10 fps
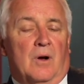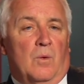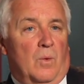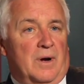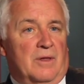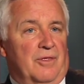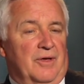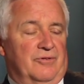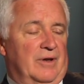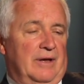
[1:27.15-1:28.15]
One of the
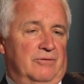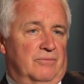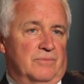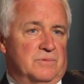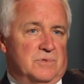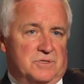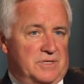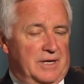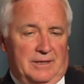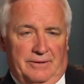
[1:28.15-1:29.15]
things that I
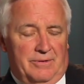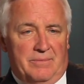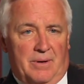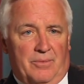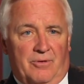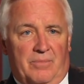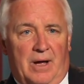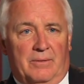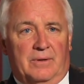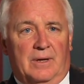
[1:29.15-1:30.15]
distinctly remember
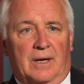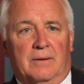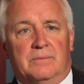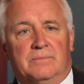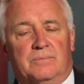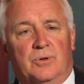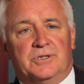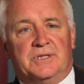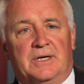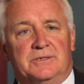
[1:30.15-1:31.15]
about Boy
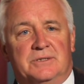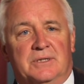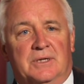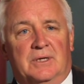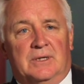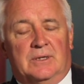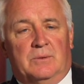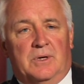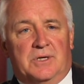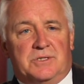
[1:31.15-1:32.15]
Scouts
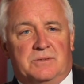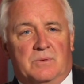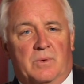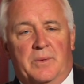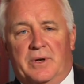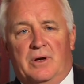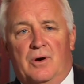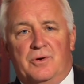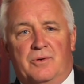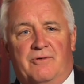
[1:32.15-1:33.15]
was we would
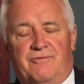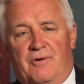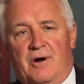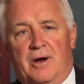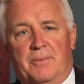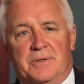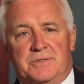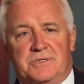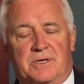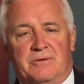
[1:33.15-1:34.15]
go to a farm in
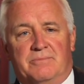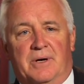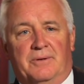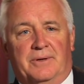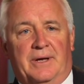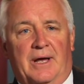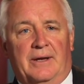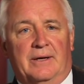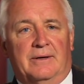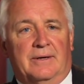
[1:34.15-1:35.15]
southern Butler
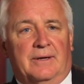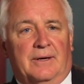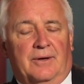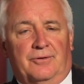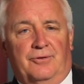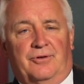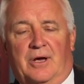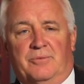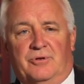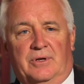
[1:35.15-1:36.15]
County 2
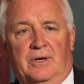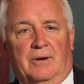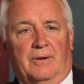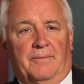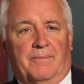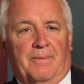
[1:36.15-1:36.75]
times a year.